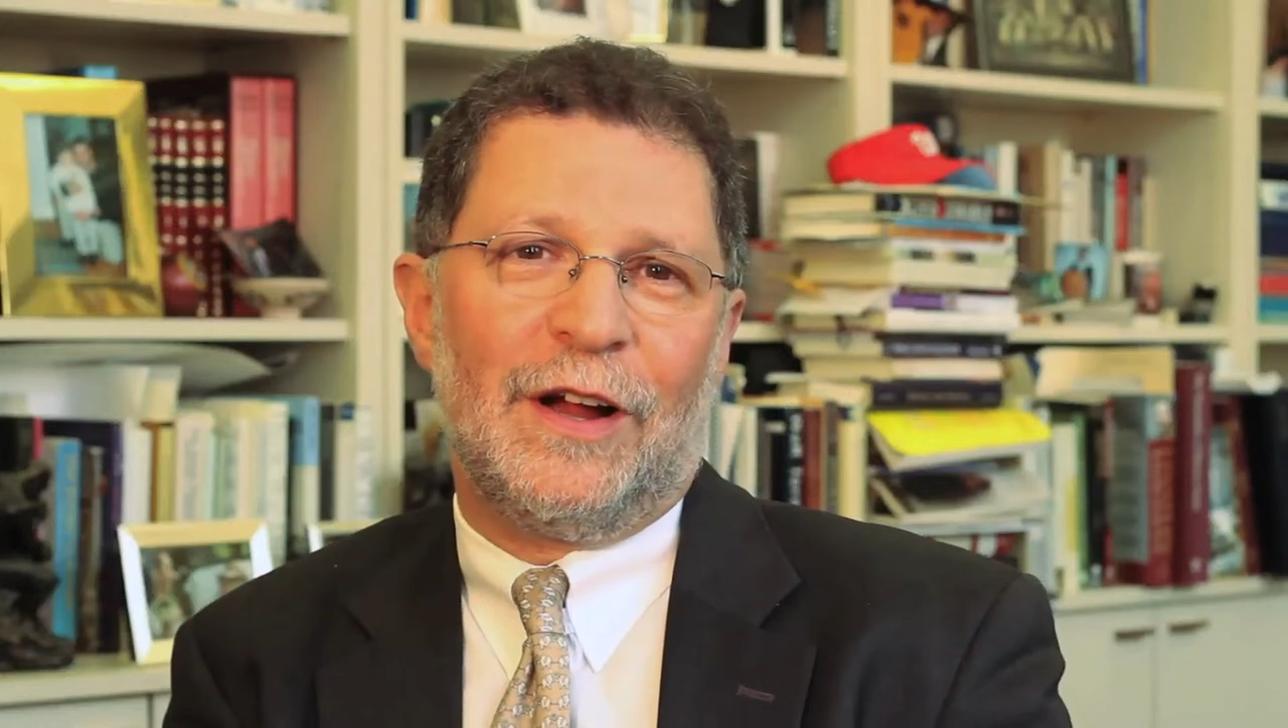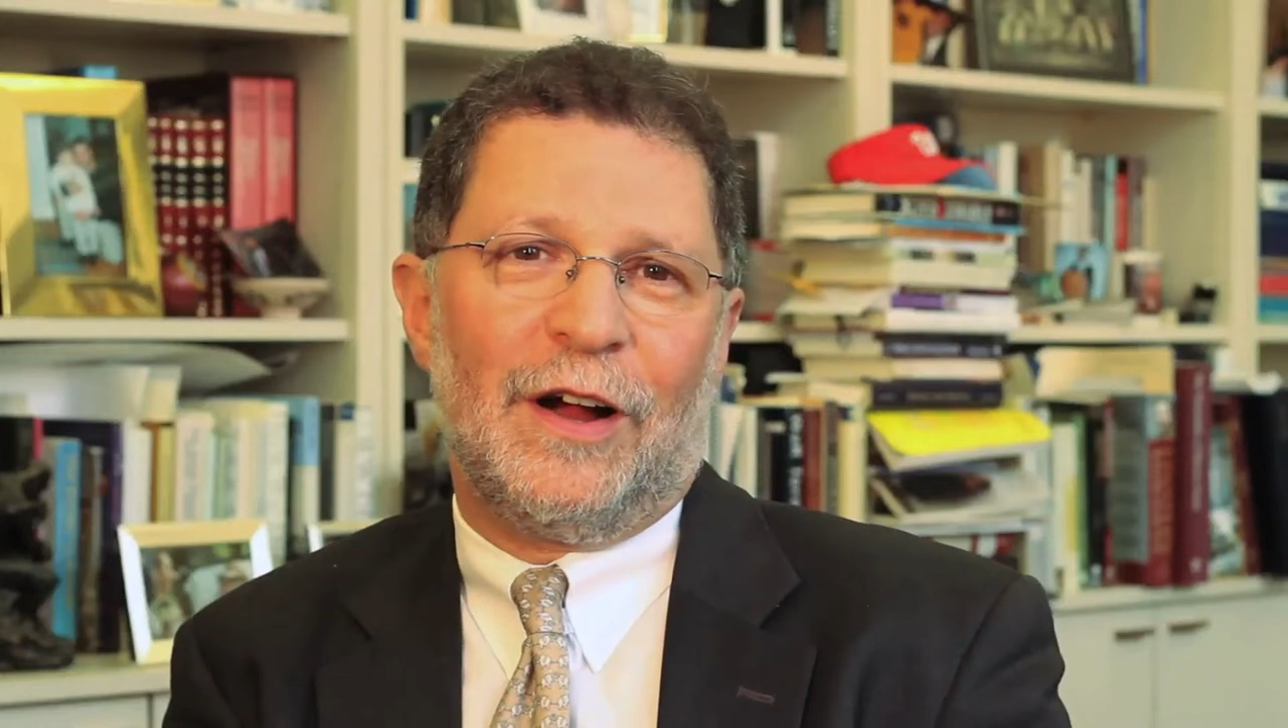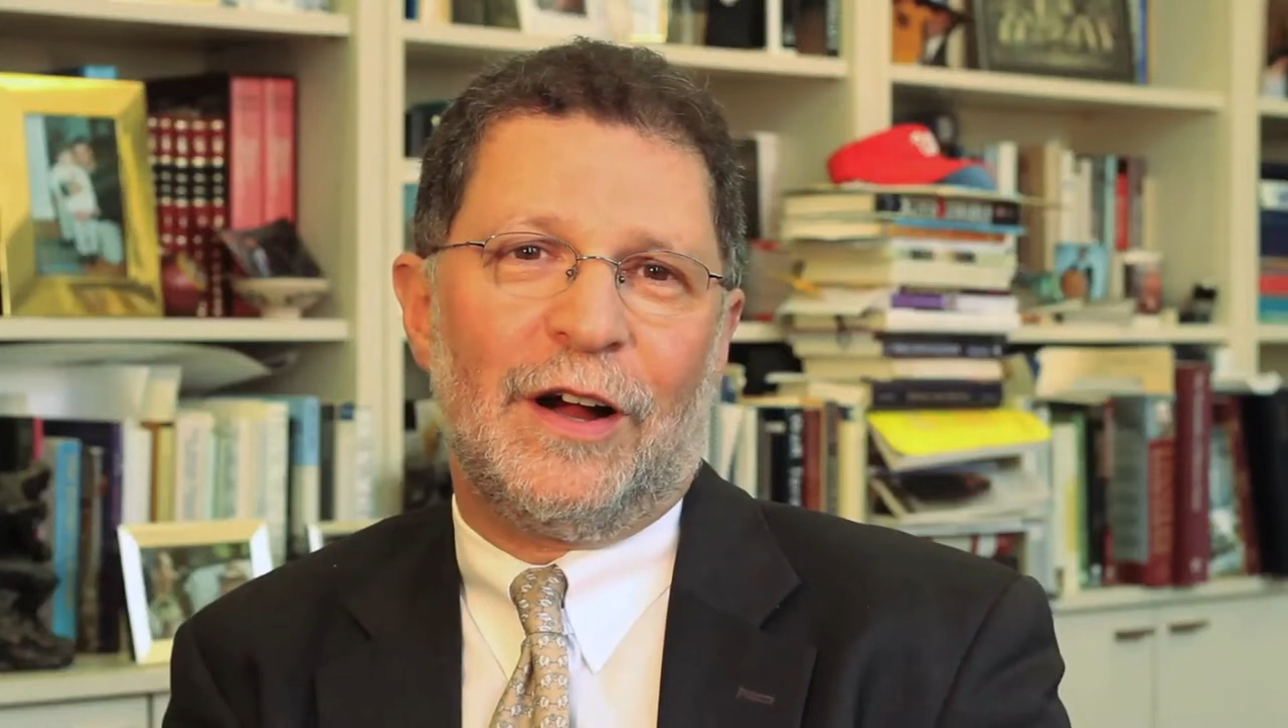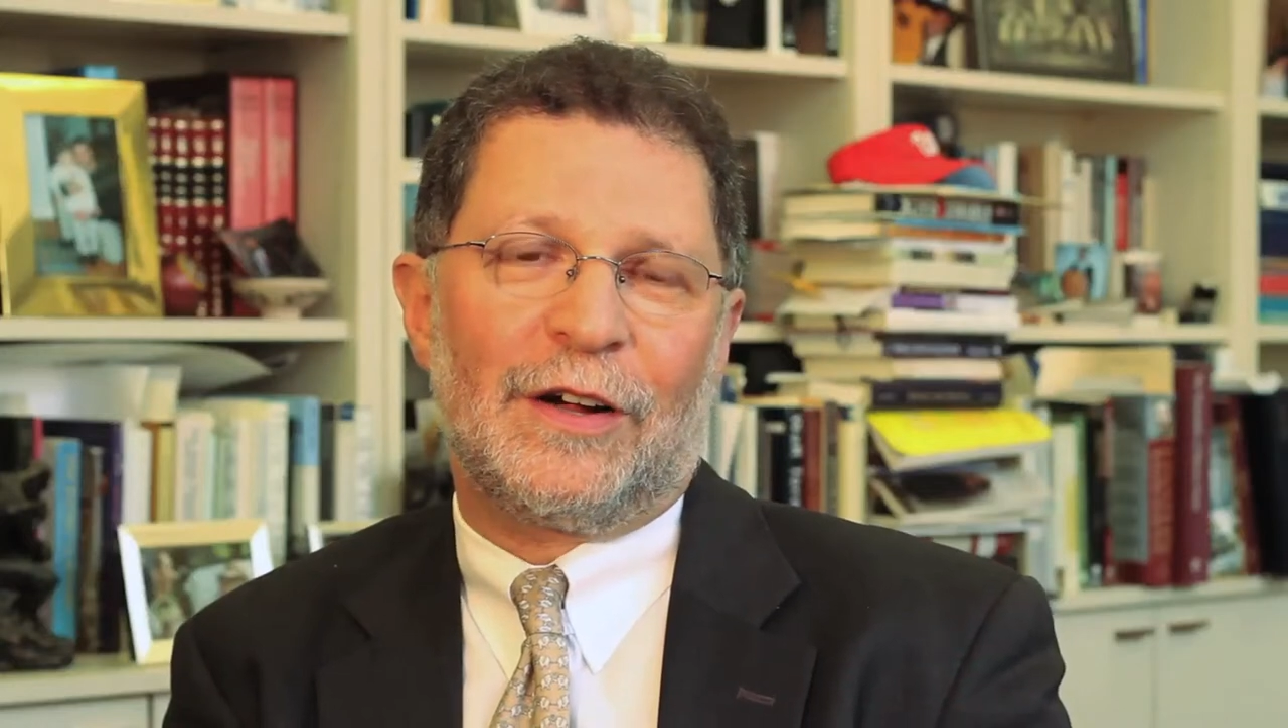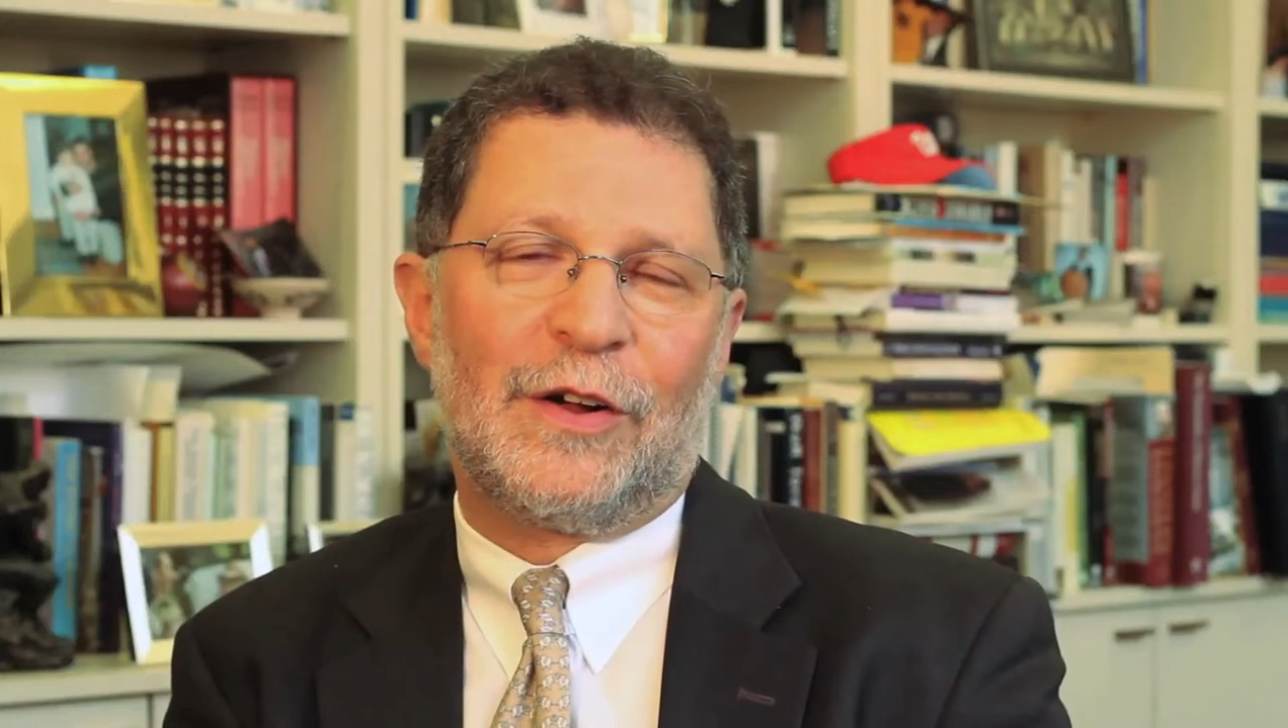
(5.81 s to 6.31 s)

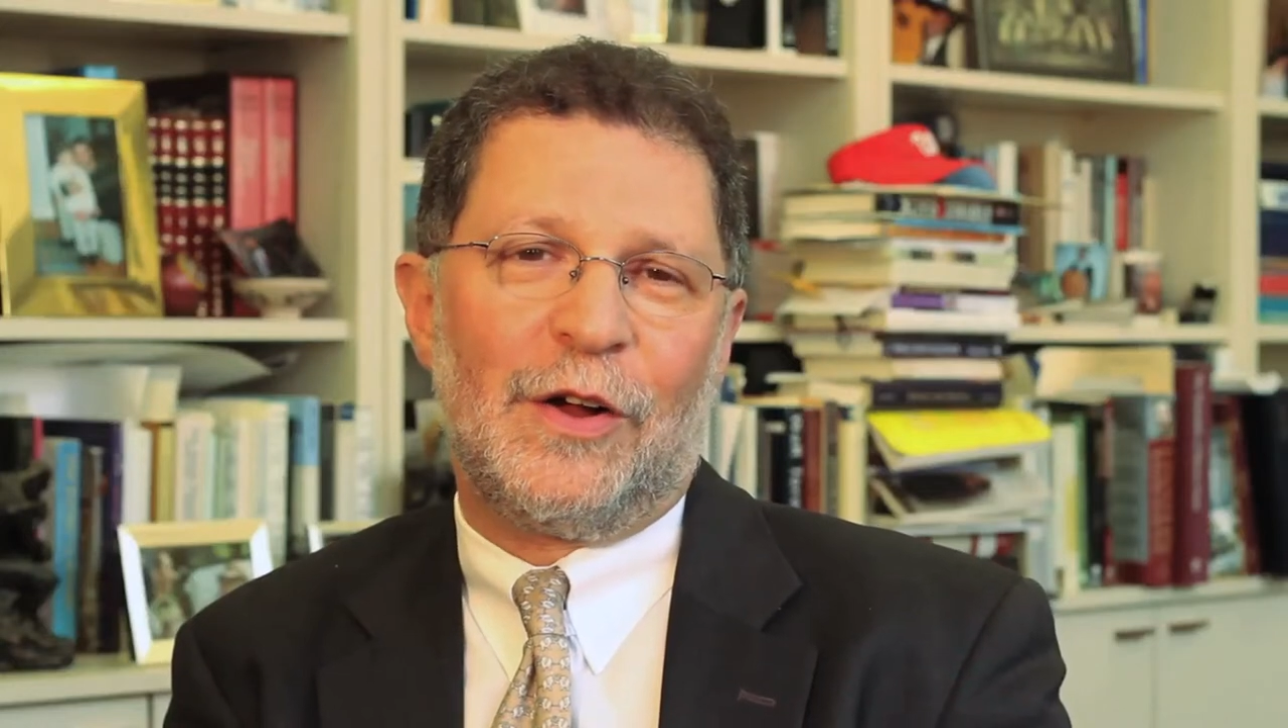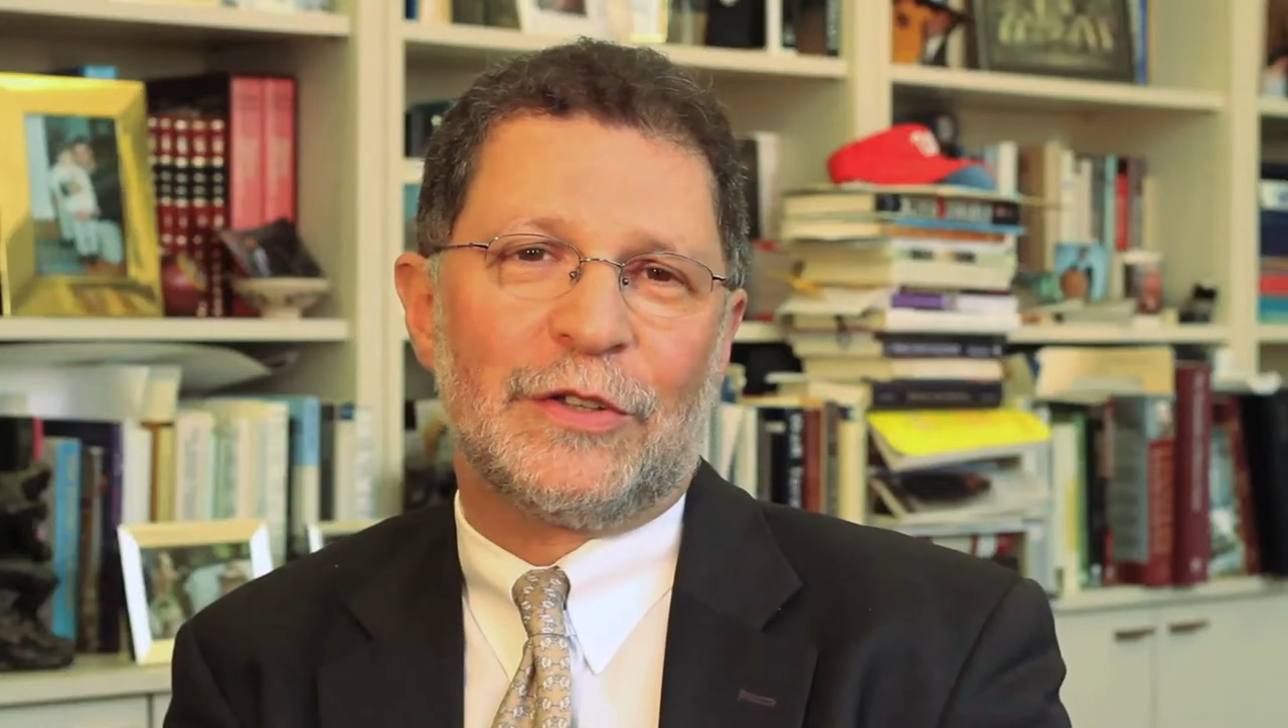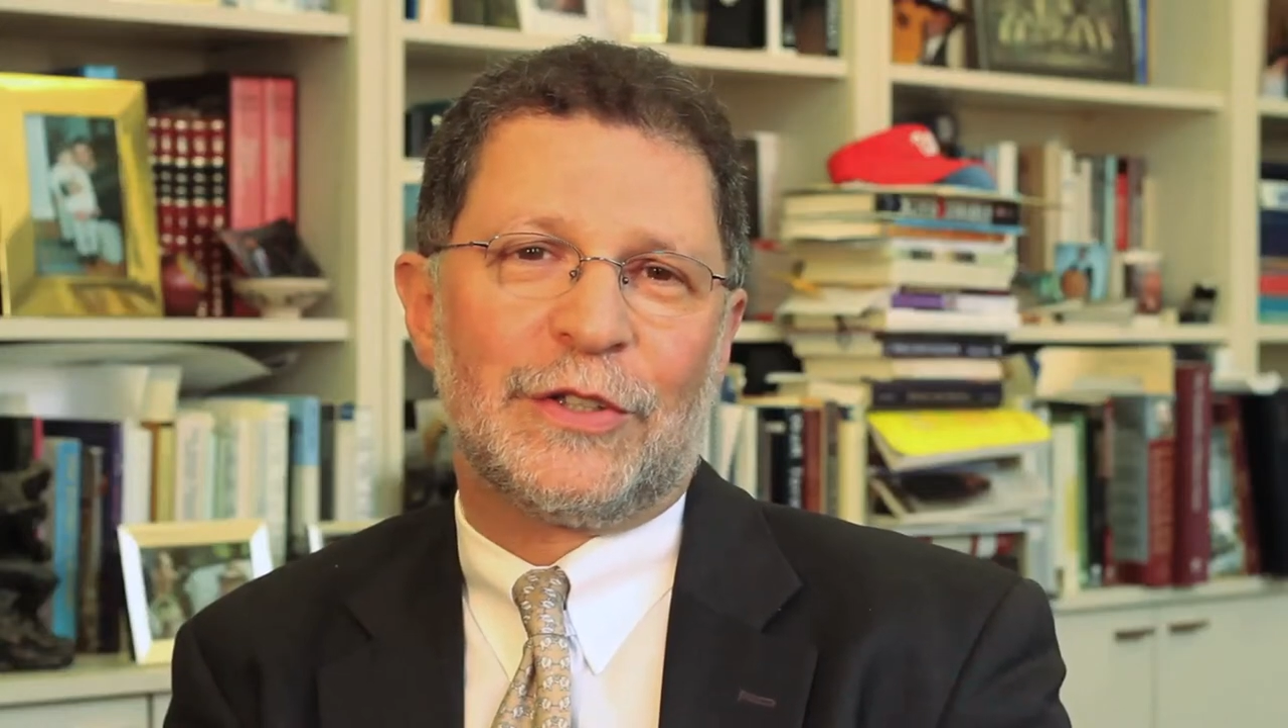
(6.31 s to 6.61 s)
our call